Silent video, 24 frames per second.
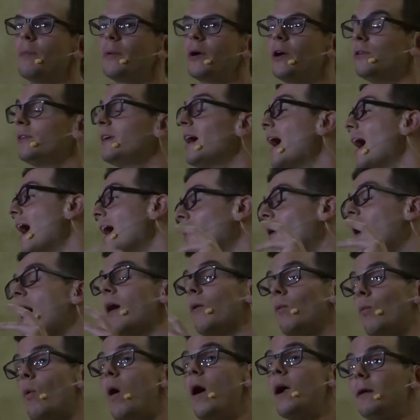We go, yeah, I
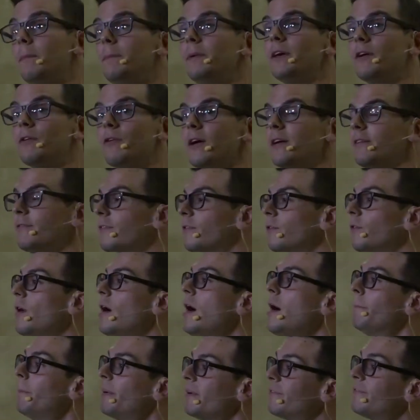want to be grateful,
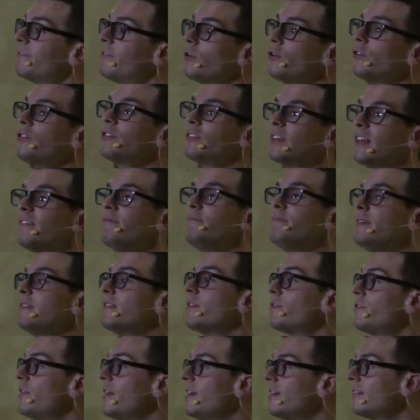but first give me
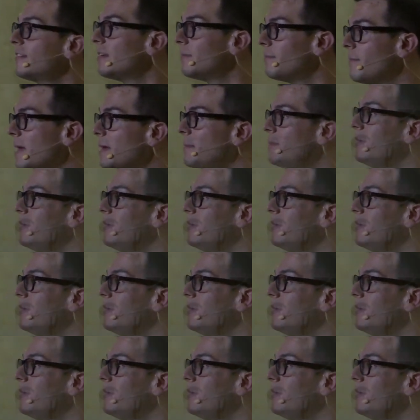the things that make